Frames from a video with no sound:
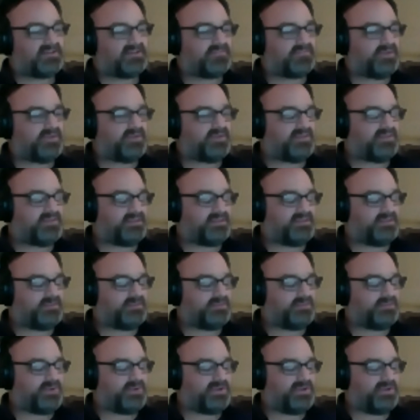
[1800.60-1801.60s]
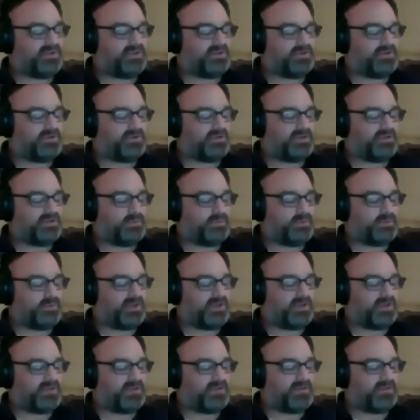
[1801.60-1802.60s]
it's pretty annoying
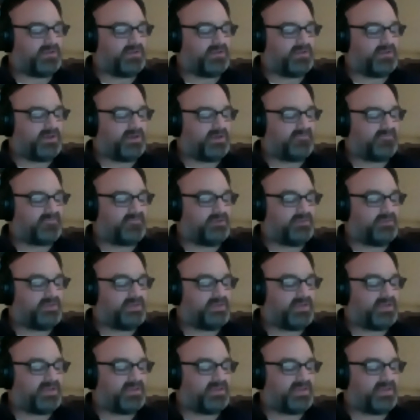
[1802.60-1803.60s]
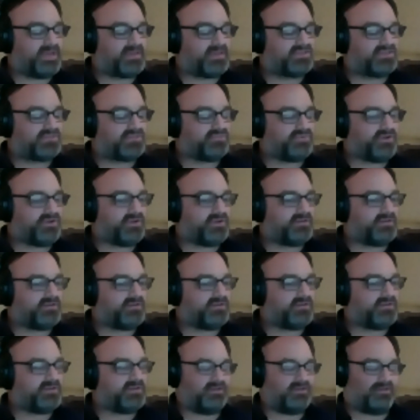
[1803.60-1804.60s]
when, for me, I like to run,
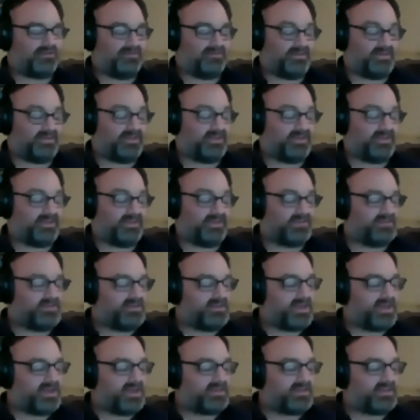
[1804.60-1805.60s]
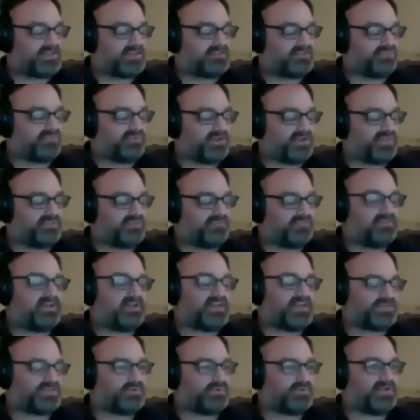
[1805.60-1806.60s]
again, I like to run the
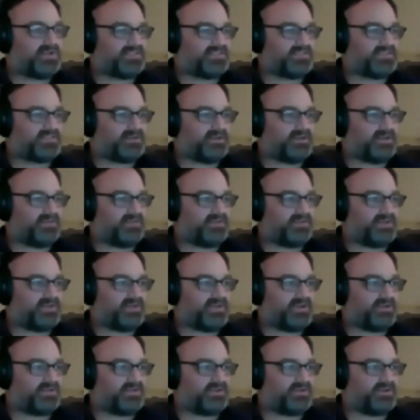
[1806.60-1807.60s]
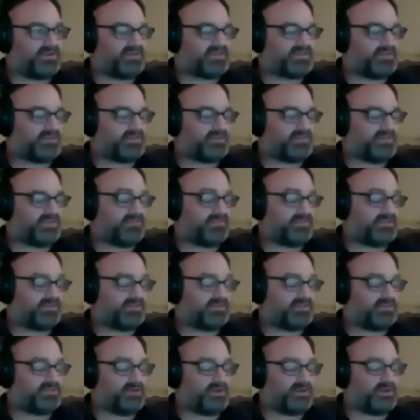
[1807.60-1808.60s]
flashpoints on every character as I'm
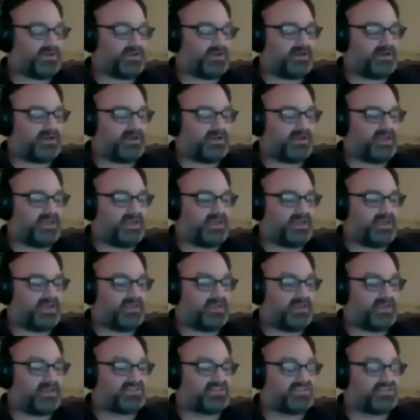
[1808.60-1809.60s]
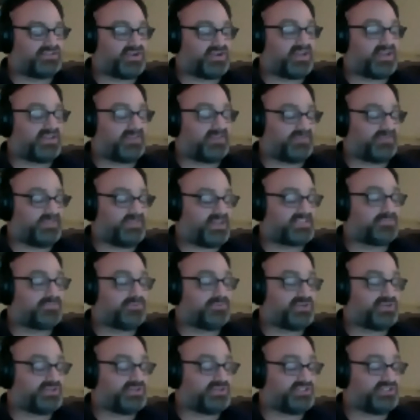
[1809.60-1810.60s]
leveling, and I like to try to get
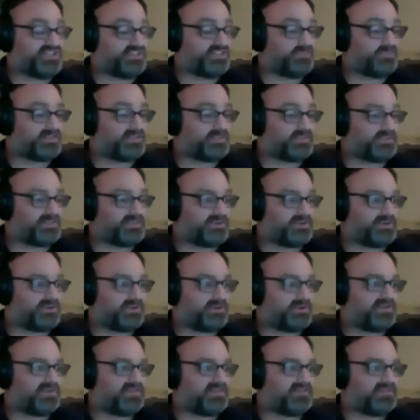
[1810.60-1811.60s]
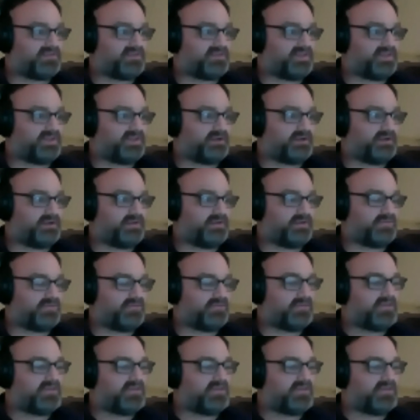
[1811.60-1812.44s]
flashpoint achievements, which aren't always easy to get all of those.